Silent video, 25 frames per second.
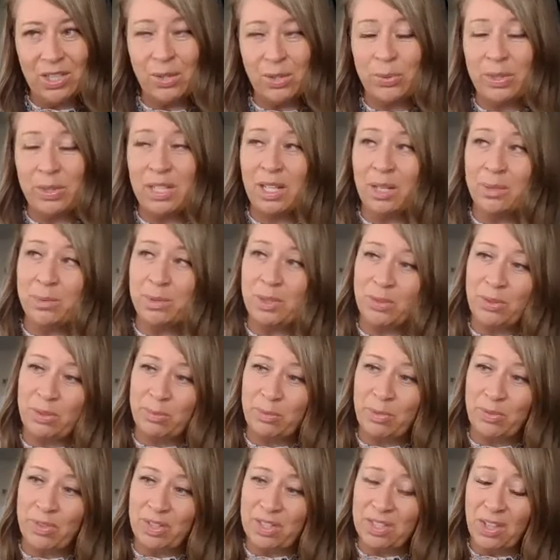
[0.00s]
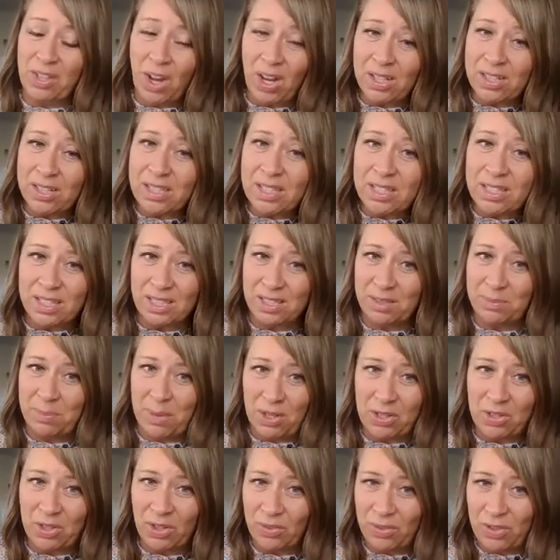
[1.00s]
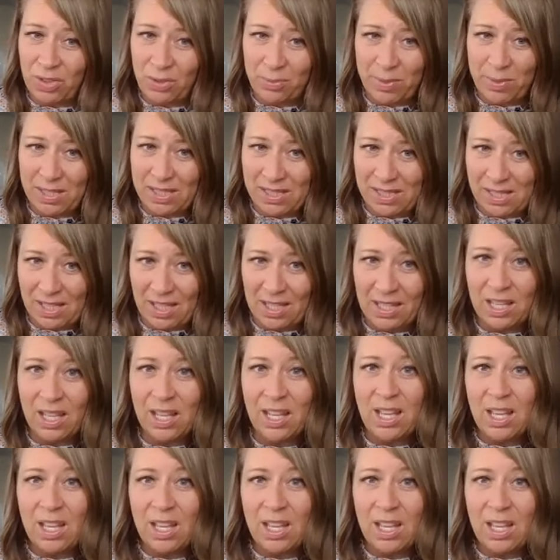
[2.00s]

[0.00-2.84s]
So when it comes to removing toxins, especially if you've been sick,